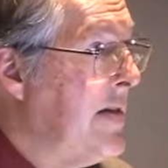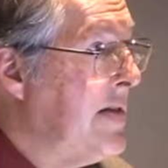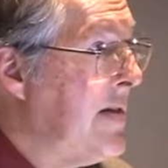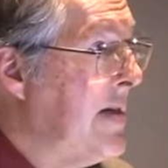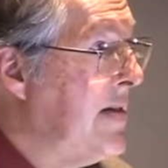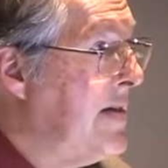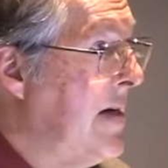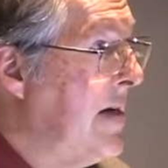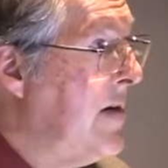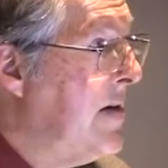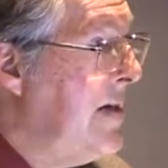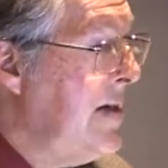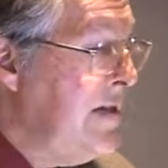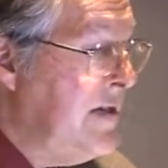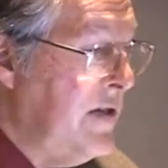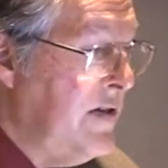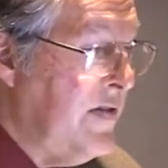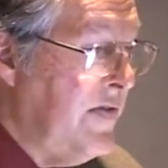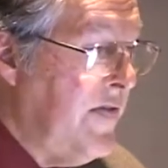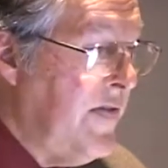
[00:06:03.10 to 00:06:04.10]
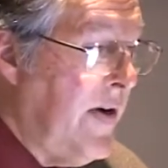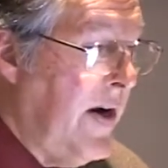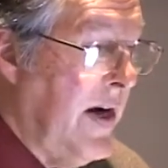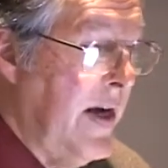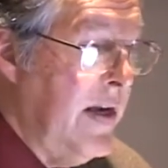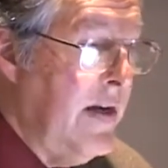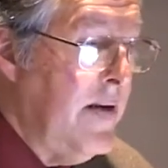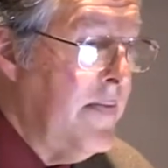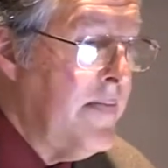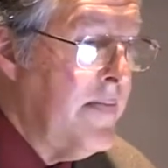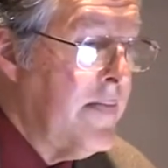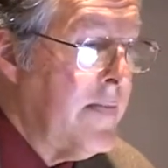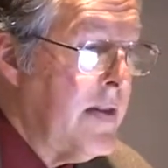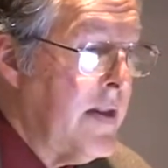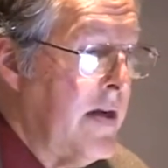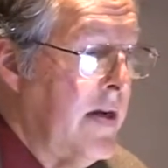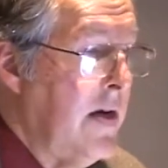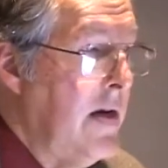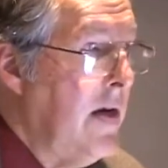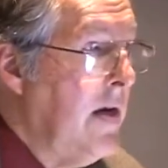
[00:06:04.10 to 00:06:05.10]
as I said, are easy to find.
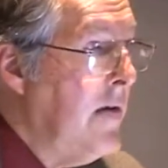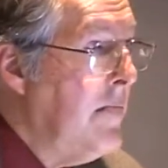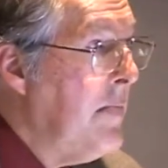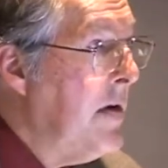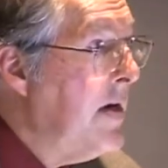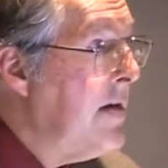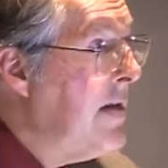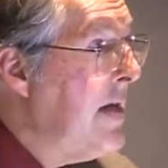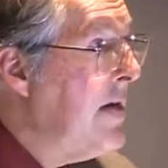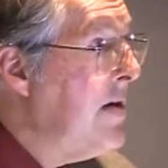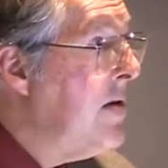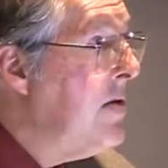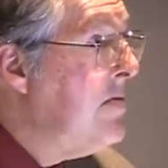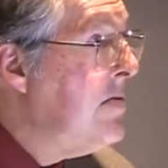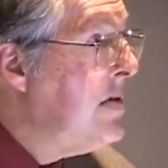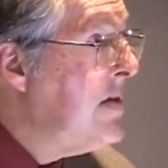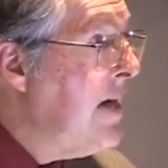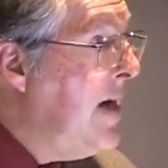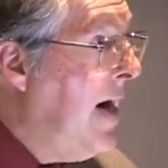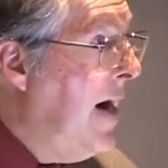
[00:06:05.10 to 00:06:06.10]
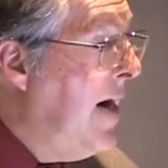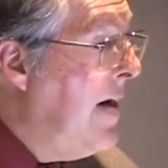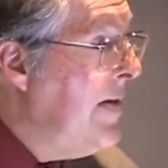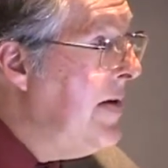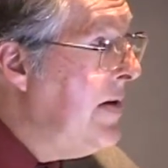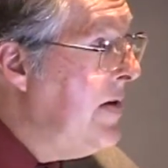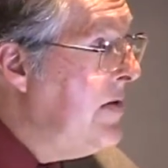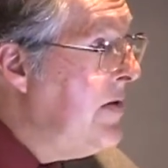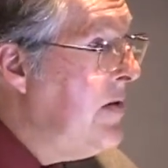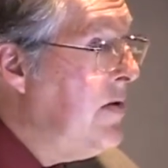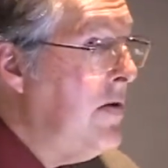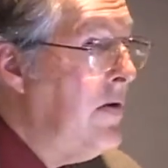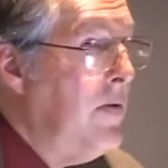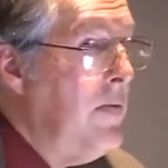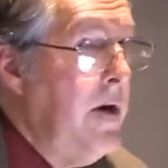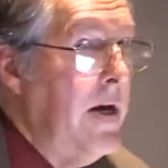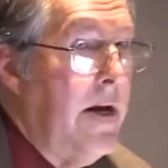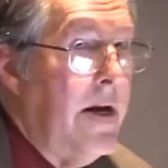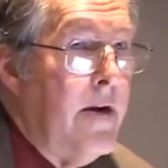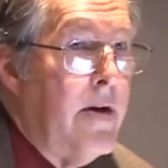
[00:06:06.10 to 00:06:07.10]
But they don't die, they don't go
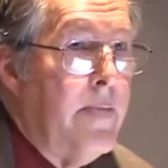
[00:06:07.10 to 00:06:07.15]
away.